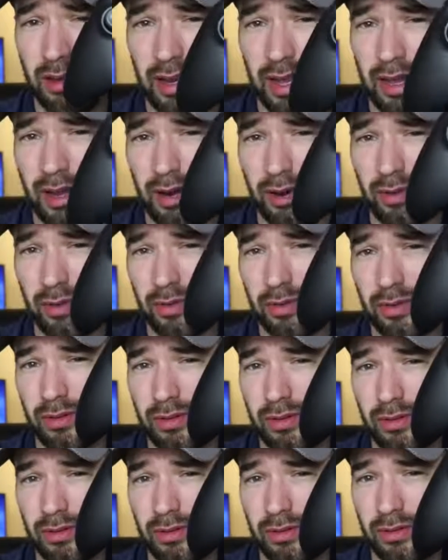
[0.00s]
Now,
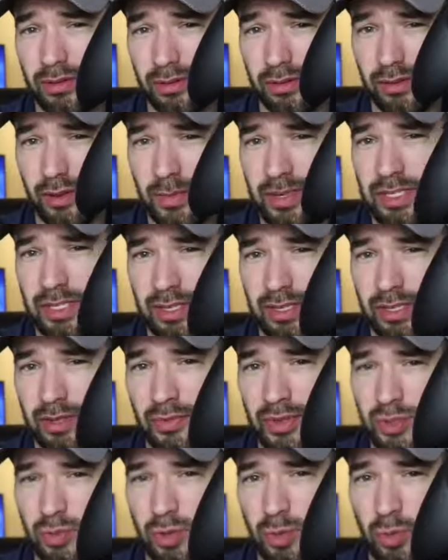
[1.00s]
let me tell
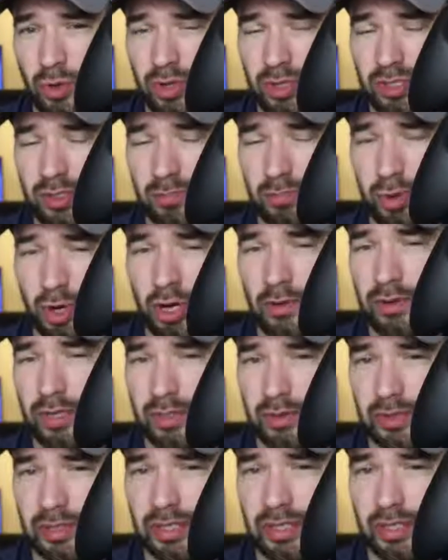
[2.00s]
you, this one works
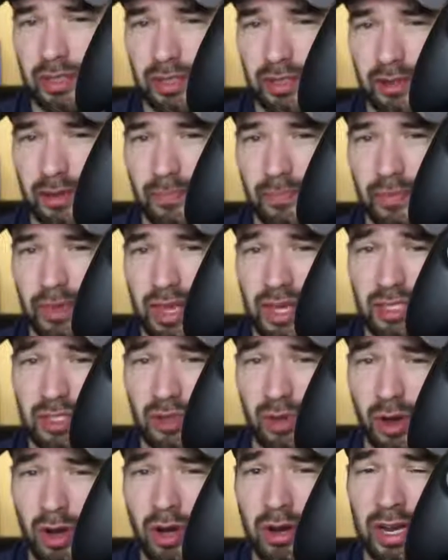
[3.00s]
perfectly
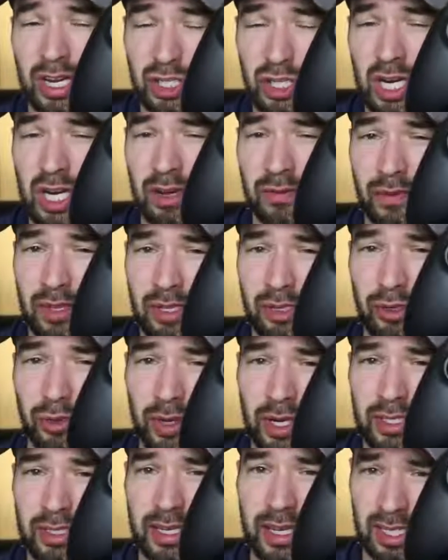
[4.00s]
as long as you have the
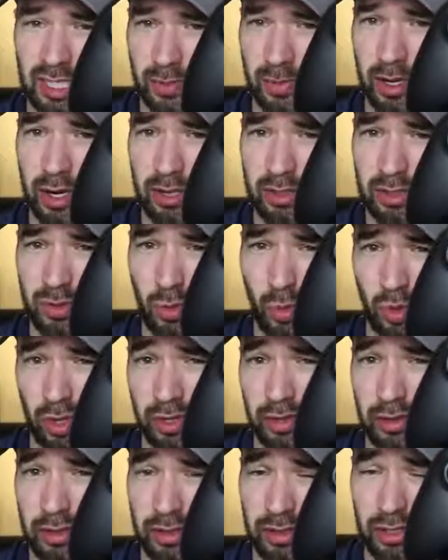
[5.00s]
correct Xbox
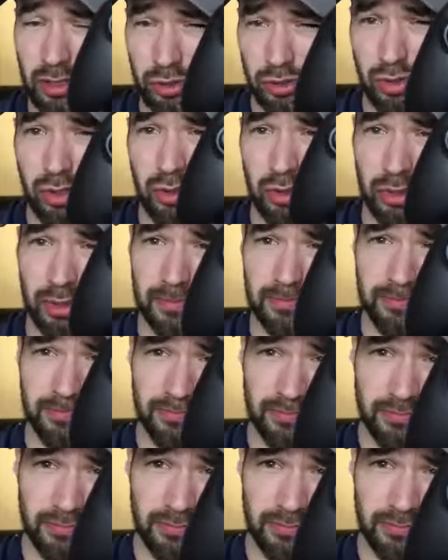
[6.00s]
One controller.